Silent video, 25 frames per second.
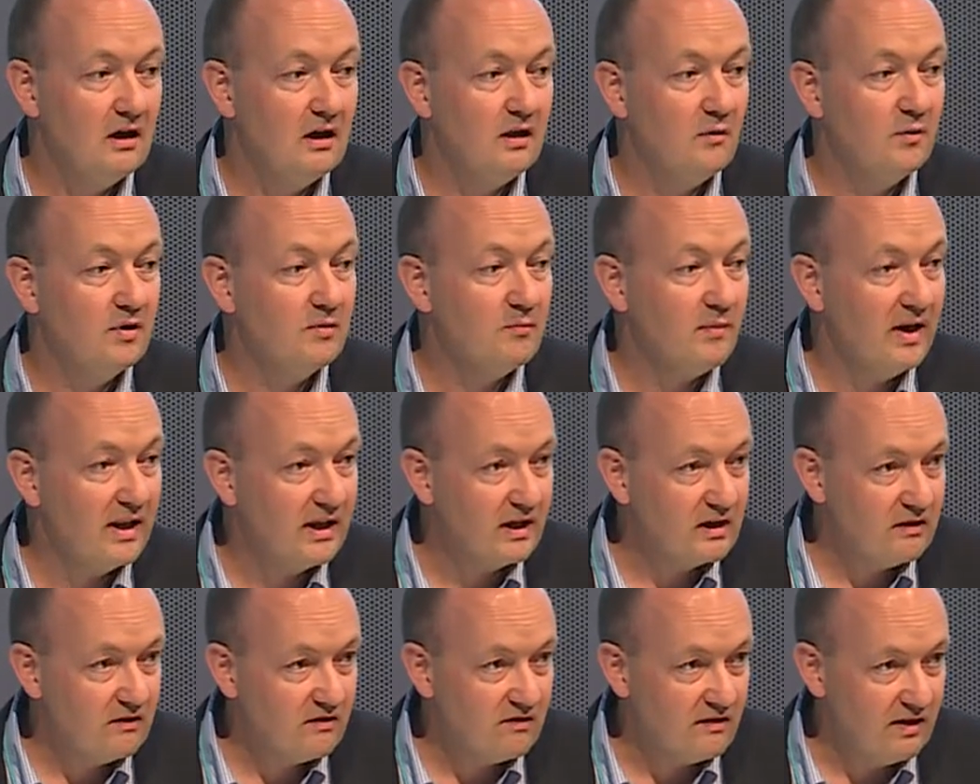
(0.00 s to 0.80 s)
with
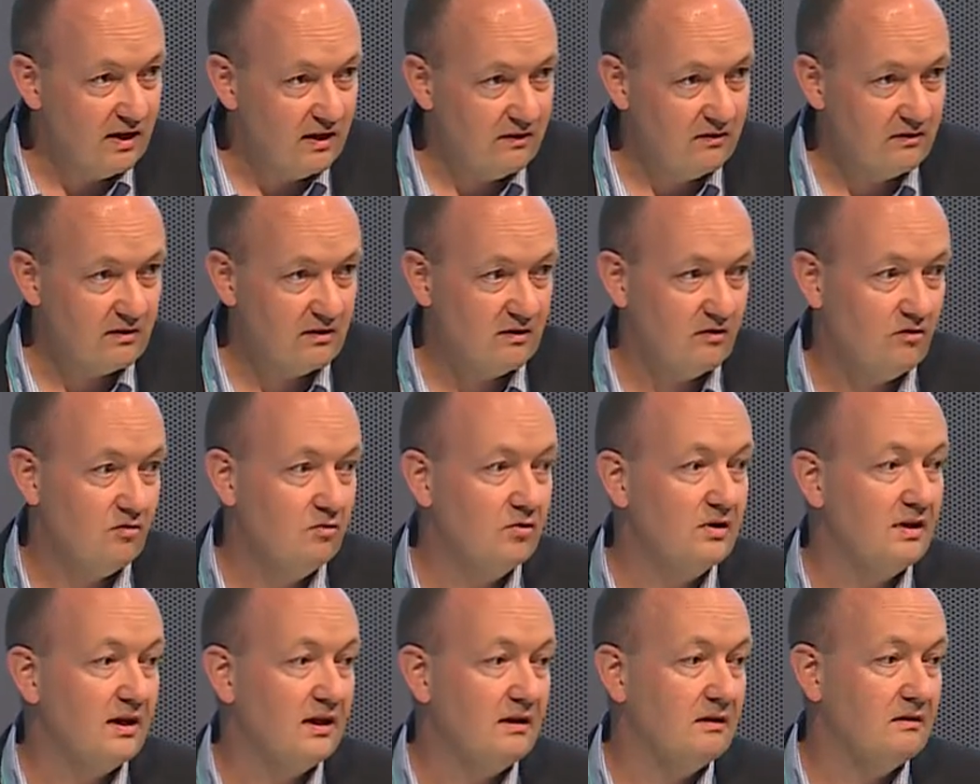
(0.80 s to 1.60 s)
medical centers
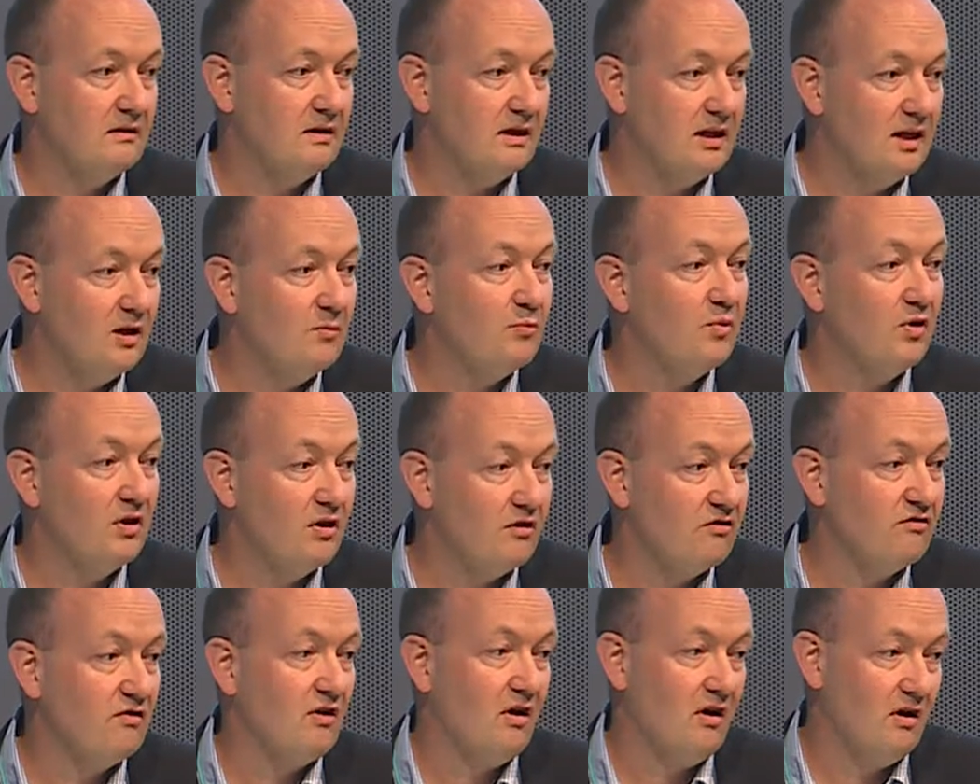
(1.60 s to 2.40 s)
who can keep
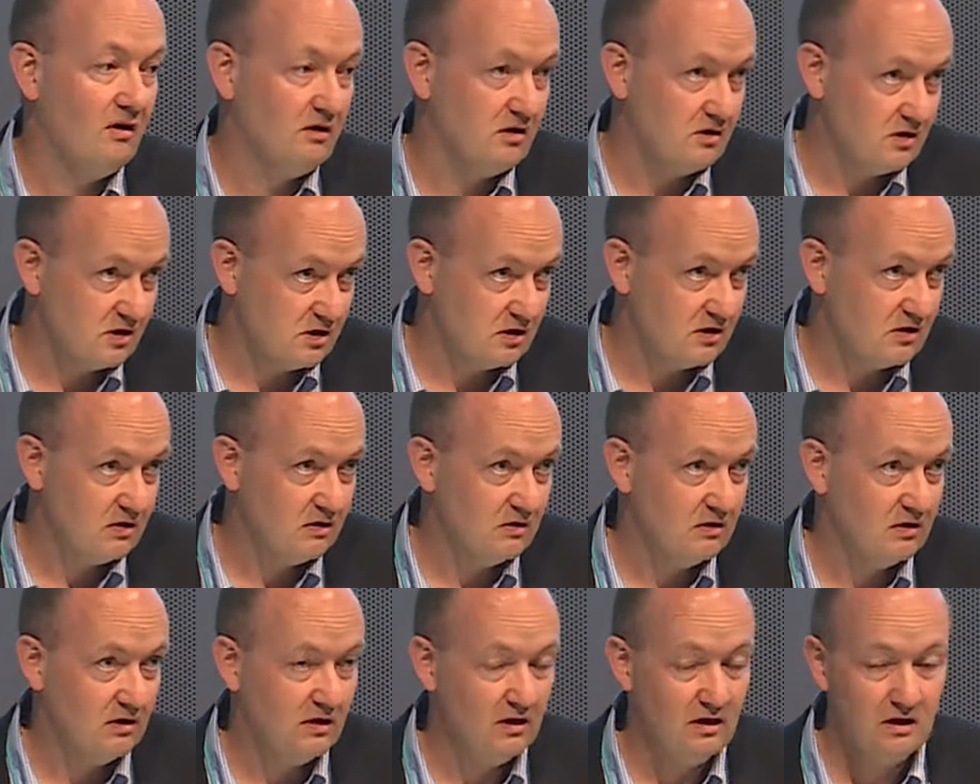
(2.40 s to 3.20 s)
us honest.
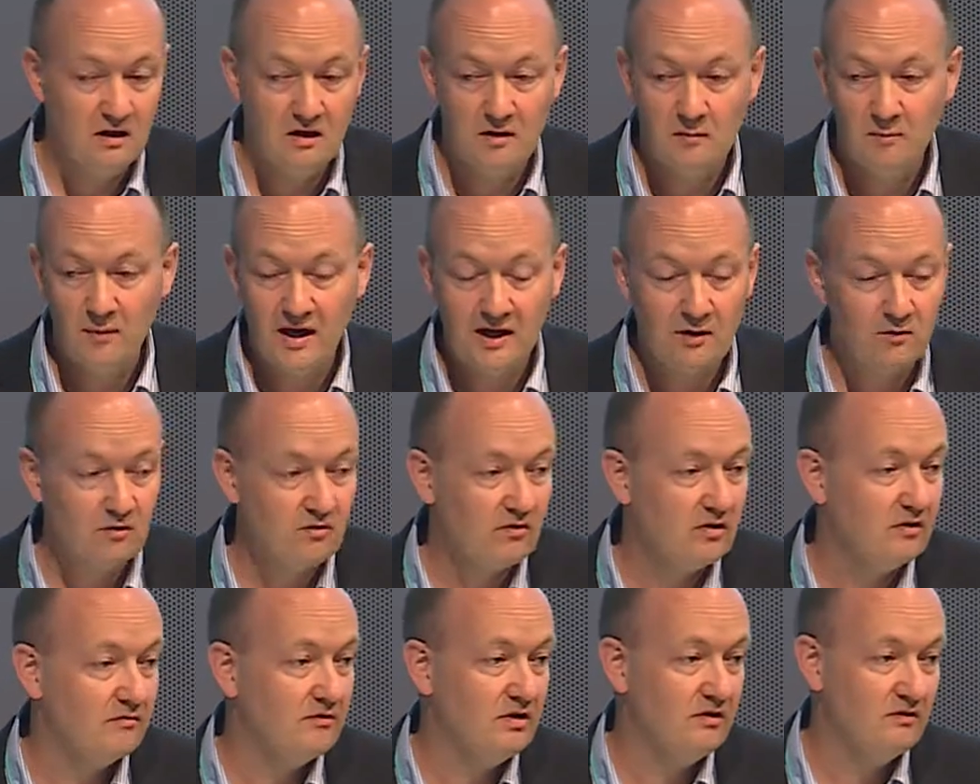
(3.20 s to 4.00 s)

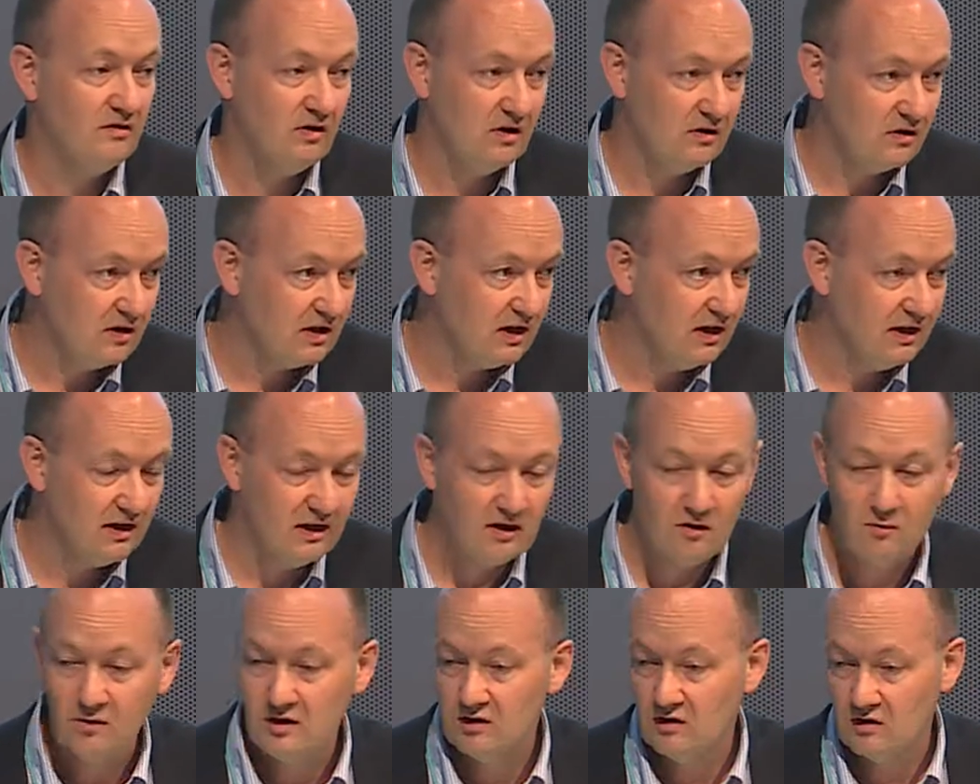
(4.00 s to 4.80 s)
Microsoft is not a
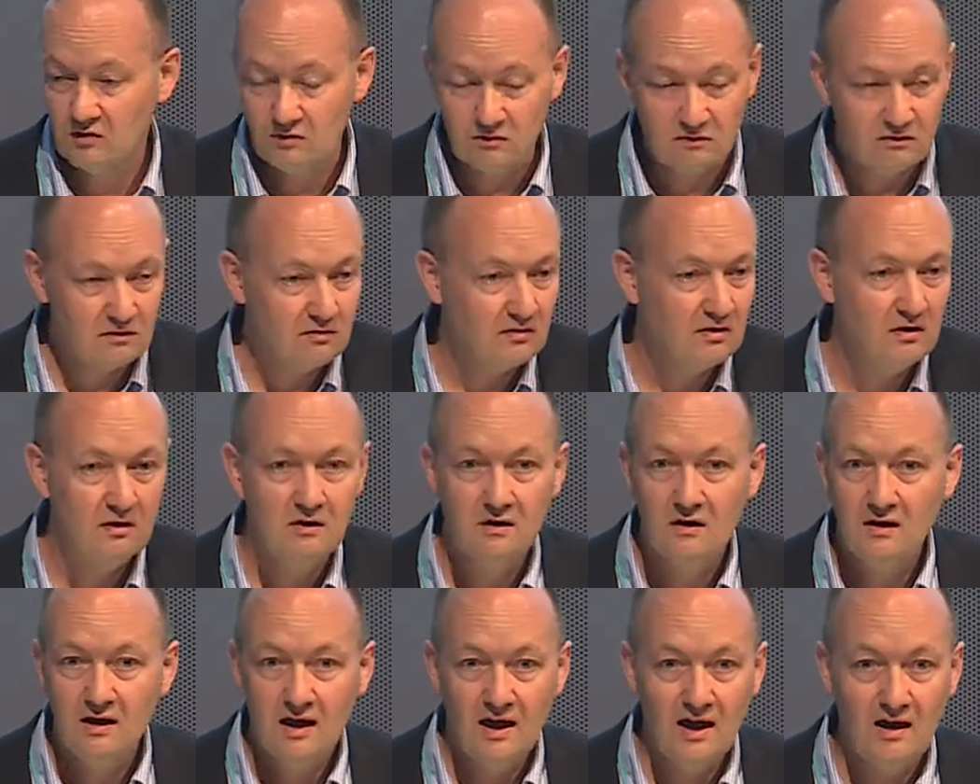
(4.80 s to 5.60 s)
clinic. We don't
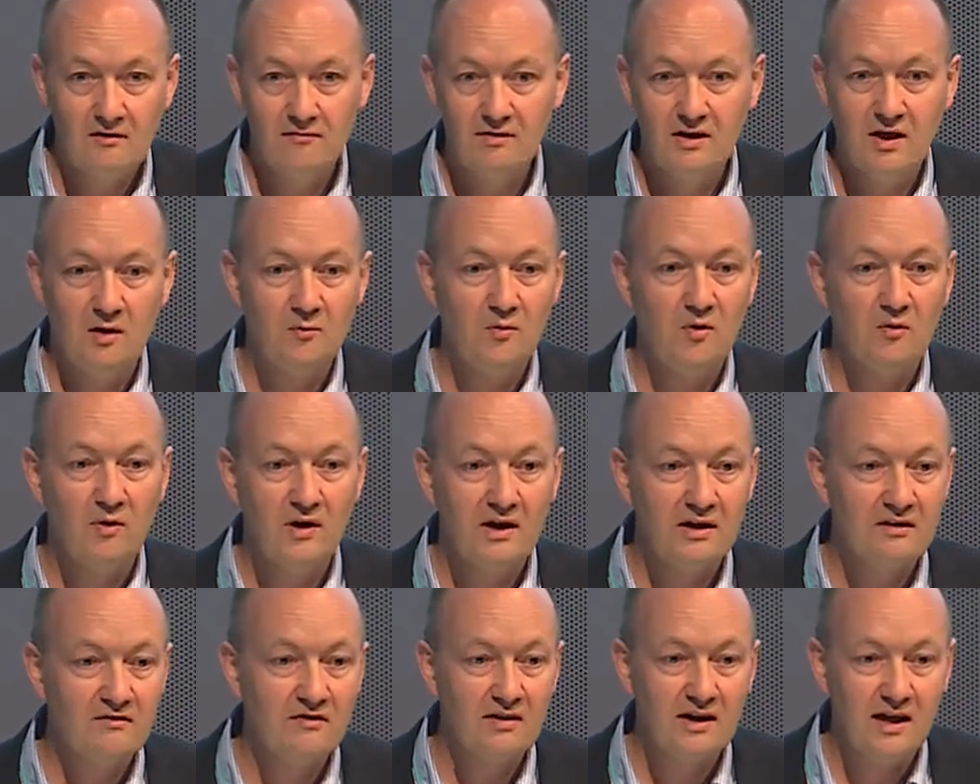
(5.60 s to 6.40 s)
have an
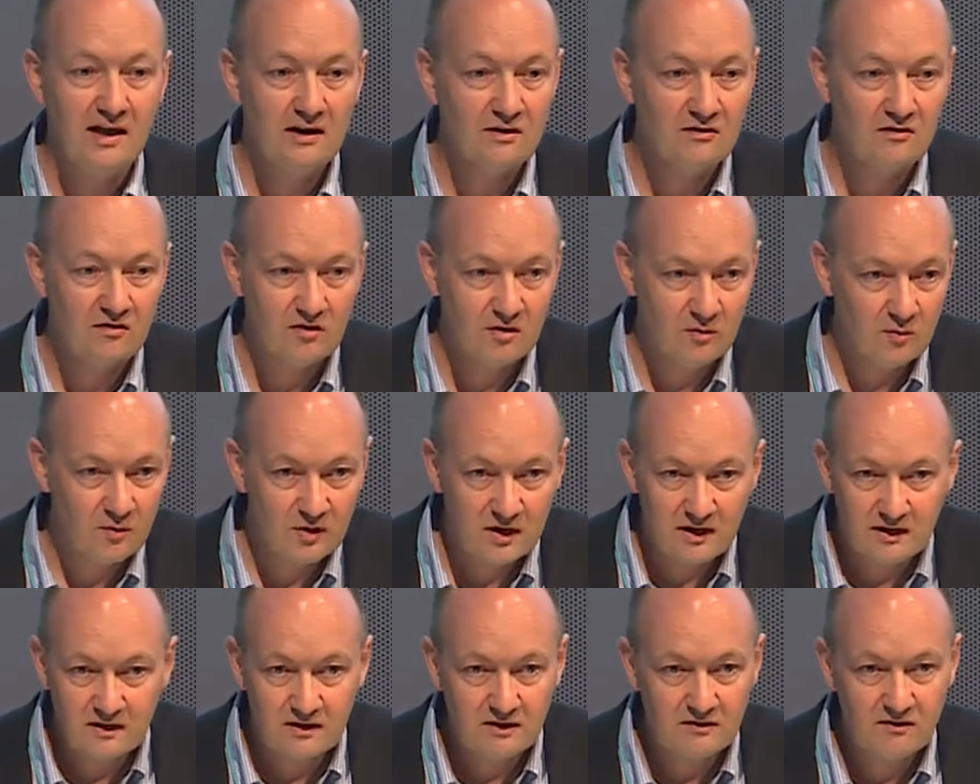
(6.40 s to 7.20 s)
MRI scanner
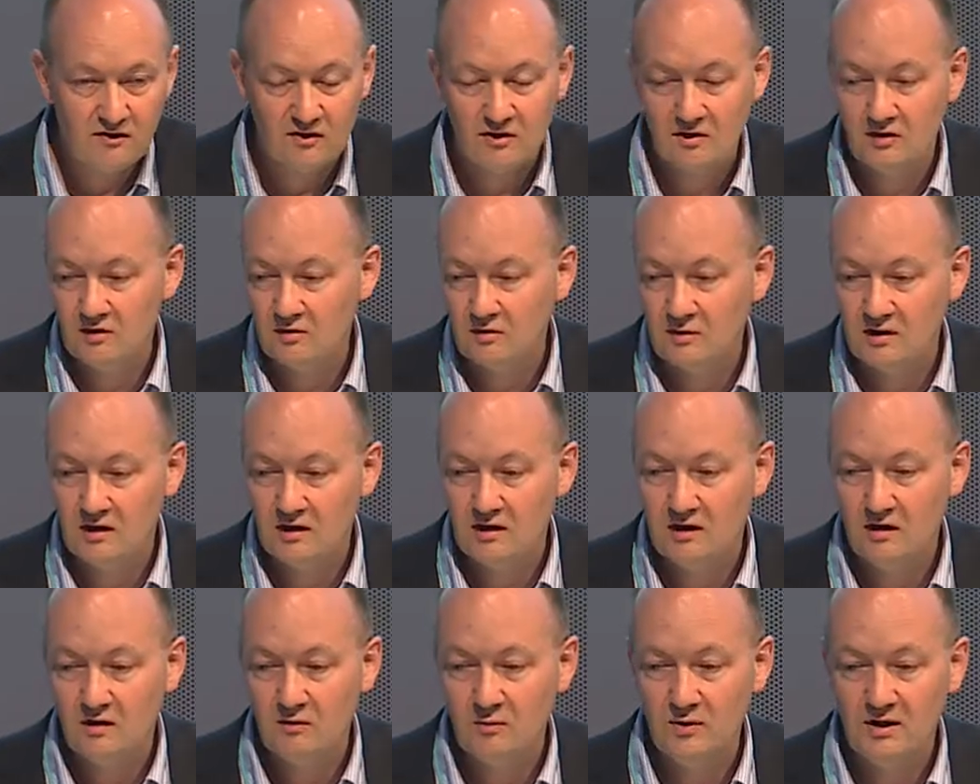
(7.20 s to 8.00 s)
somewhere,
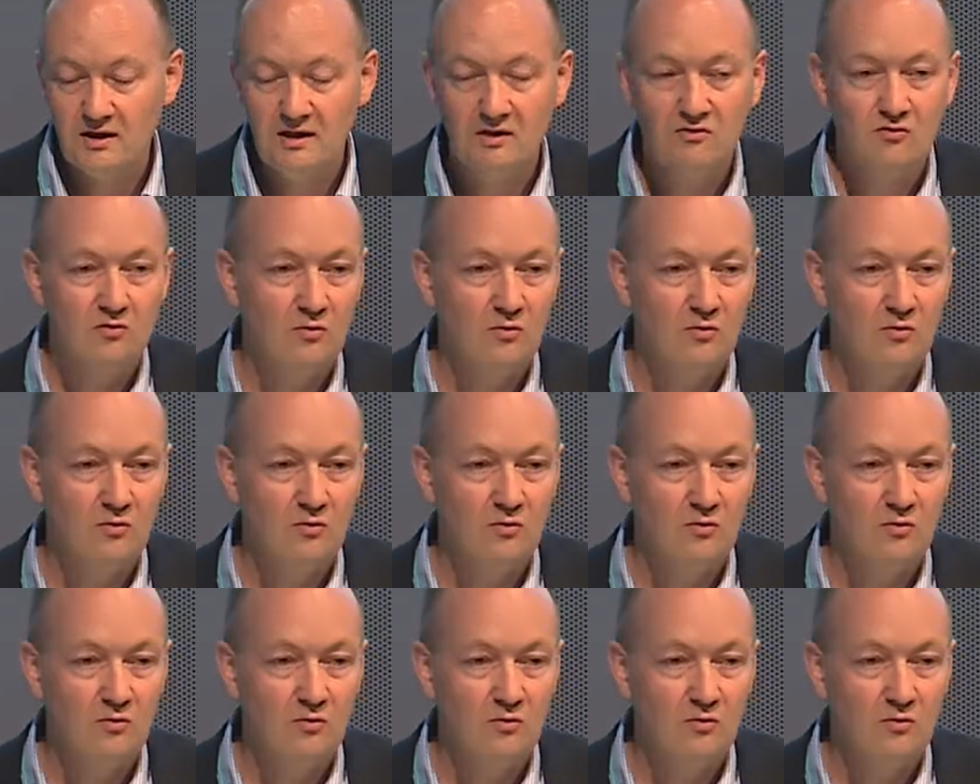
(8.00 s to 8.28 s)
so we need